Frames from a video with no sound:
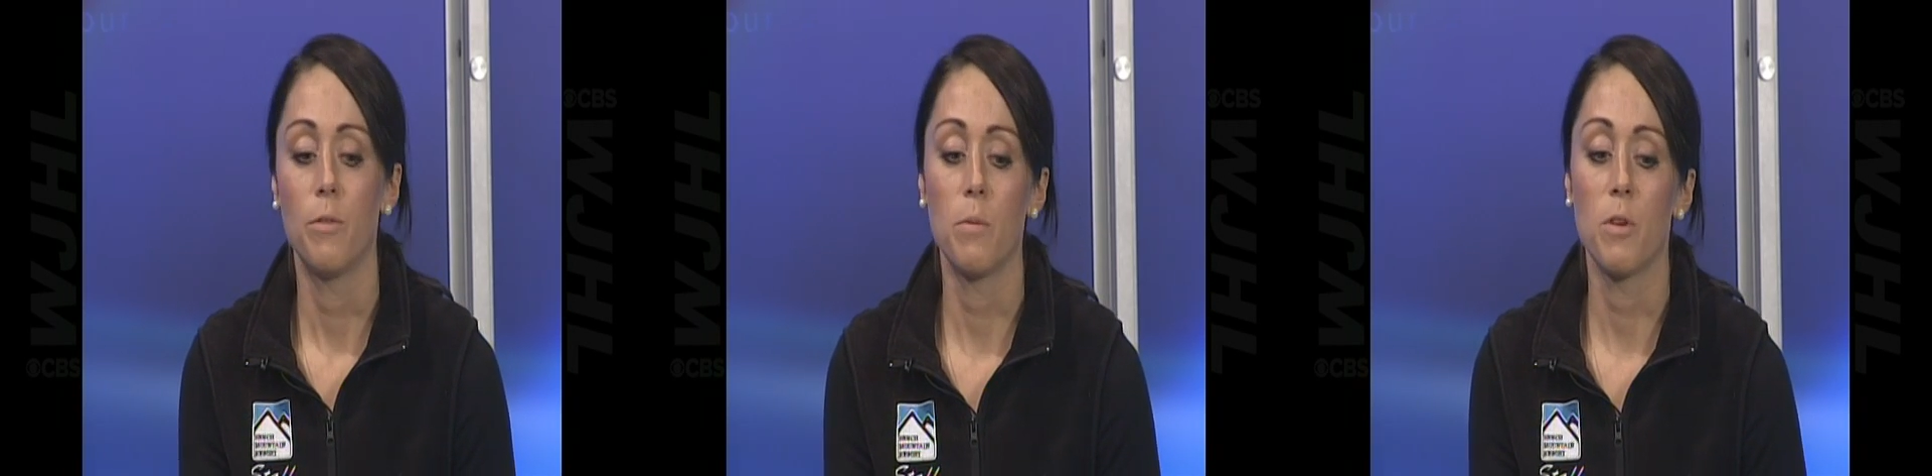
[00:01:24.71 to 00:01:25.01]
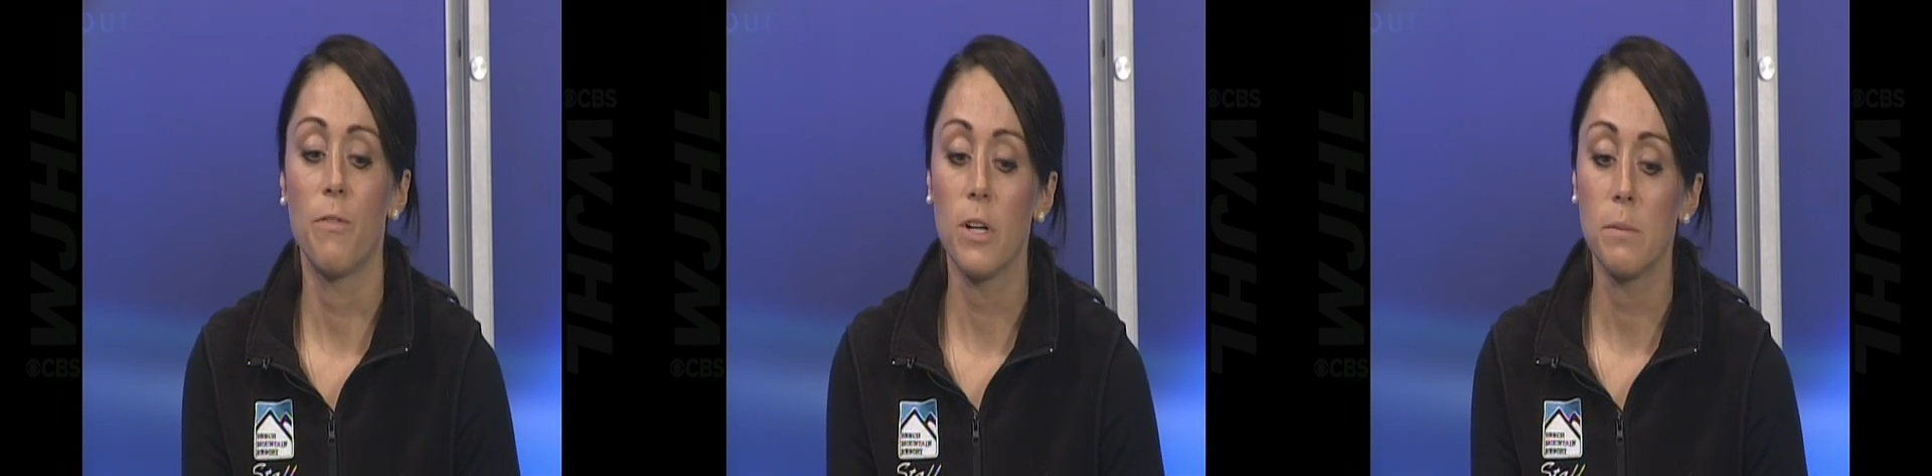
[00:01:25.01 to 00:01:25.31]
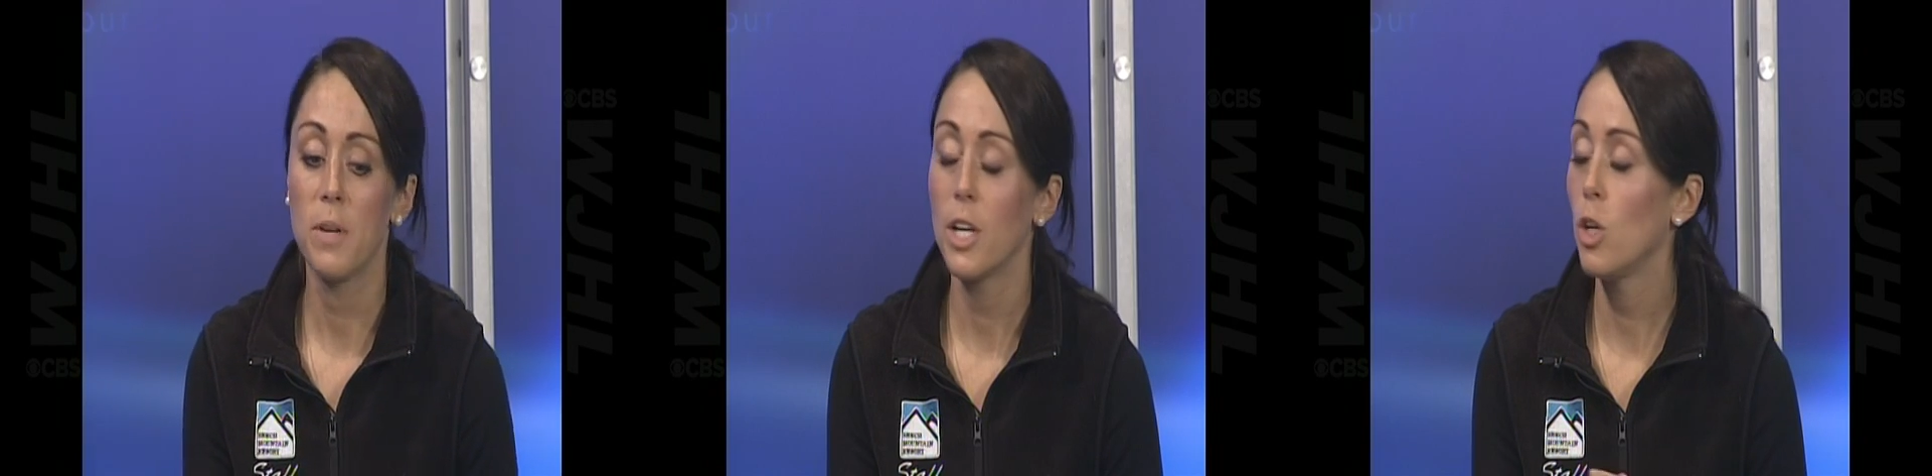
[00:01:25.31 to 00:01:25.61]
From the
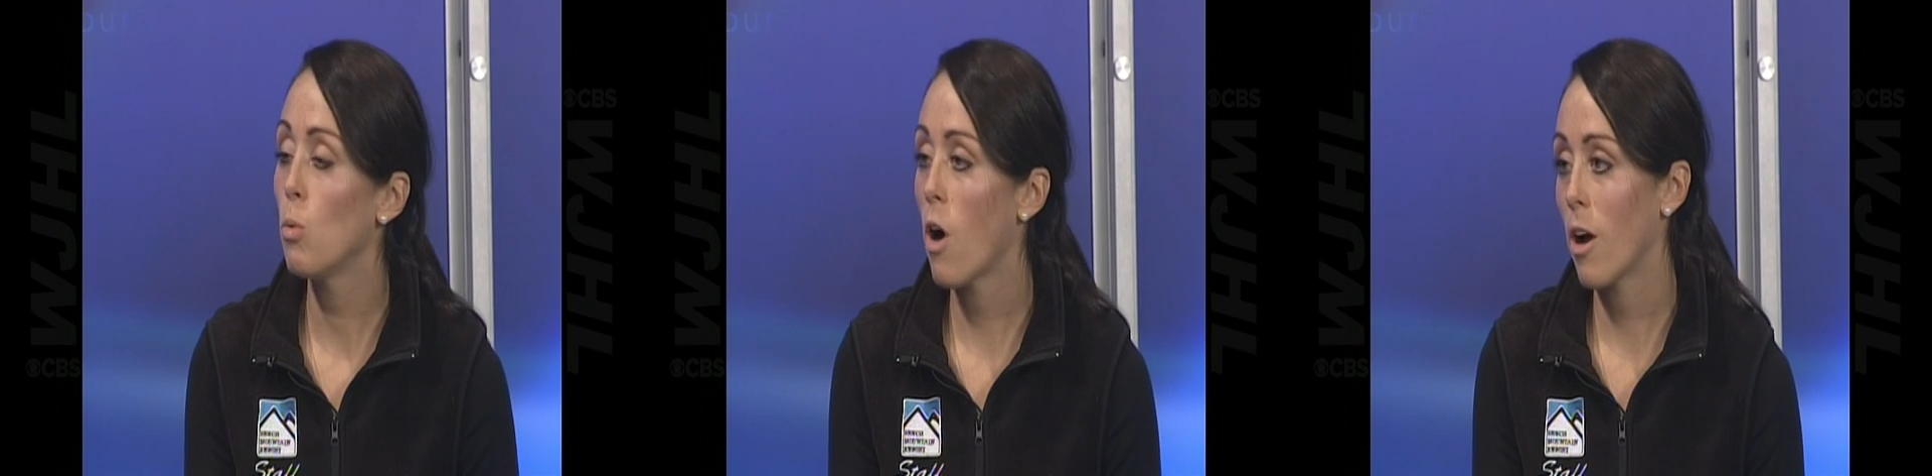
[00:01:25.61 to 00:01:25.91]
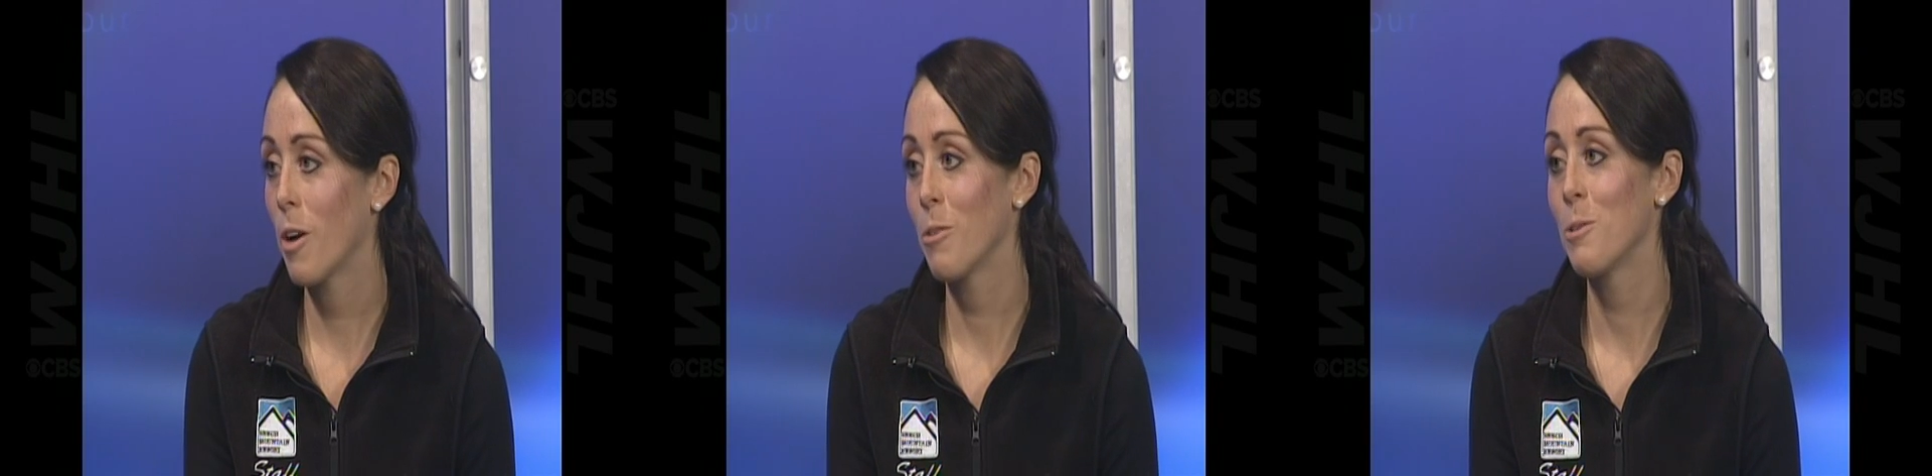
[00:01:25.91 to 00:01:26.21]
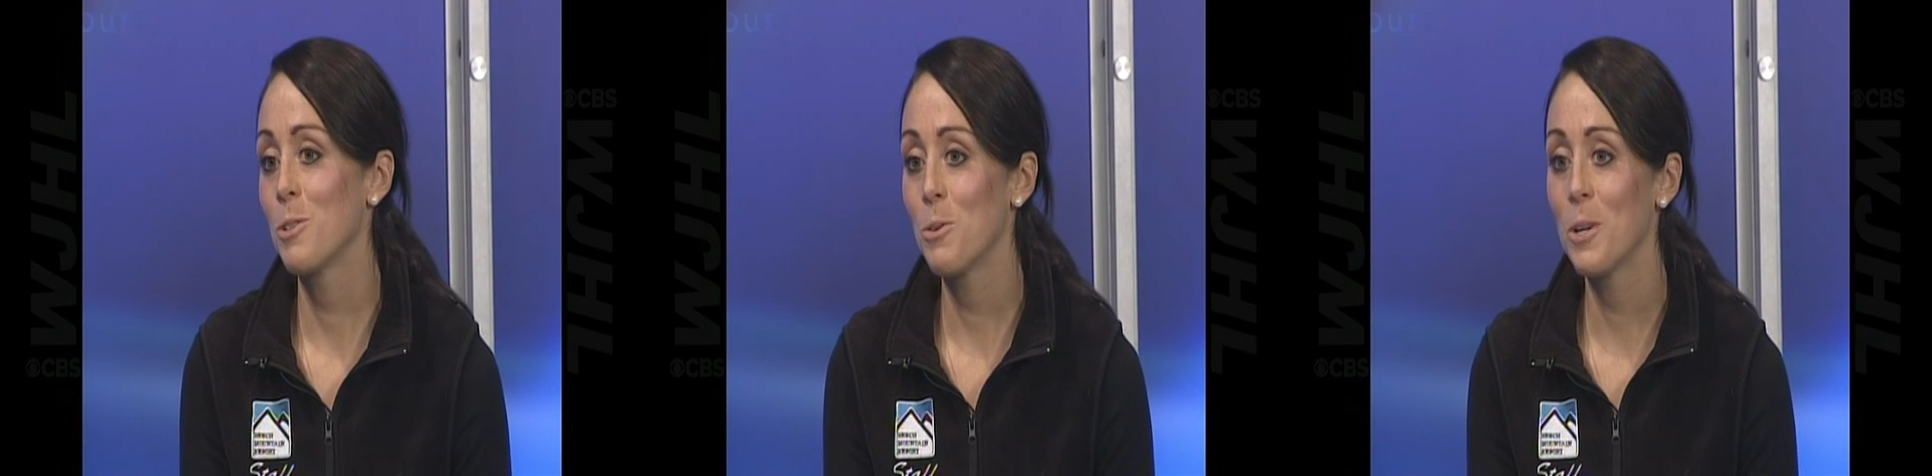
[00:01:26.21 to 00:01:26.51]
first minute you walk on
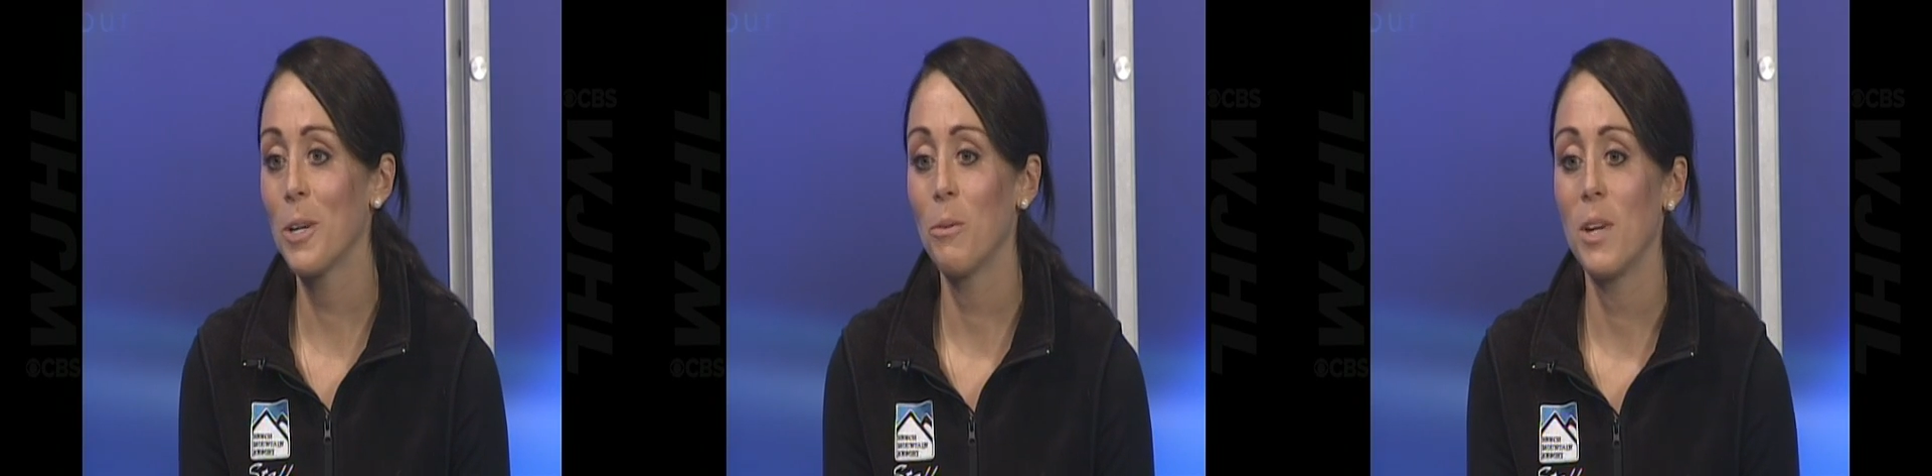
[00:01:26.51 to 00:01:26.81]
the resort,